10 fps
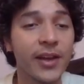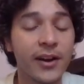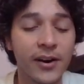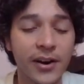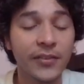
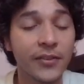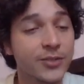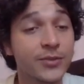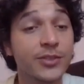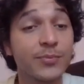and
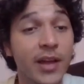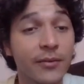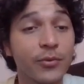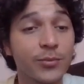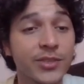these
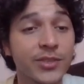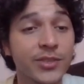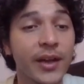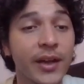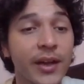platforms that
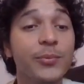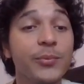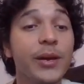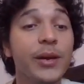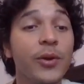we have to
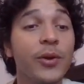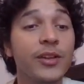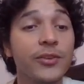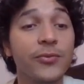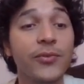be able
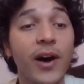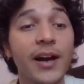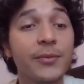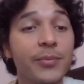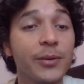to
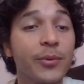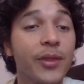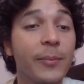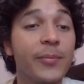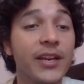find people
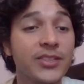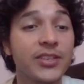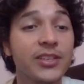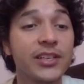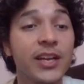that
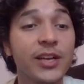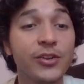basically